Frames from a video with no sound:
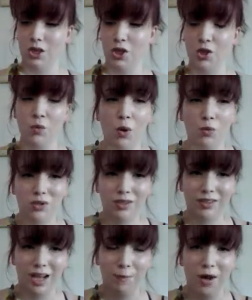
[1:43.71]
you won't
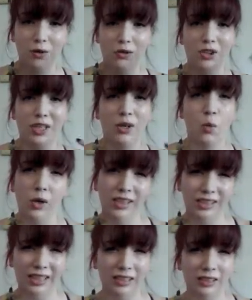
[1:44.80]
come out looking
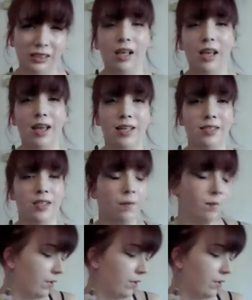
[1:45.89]
oily. And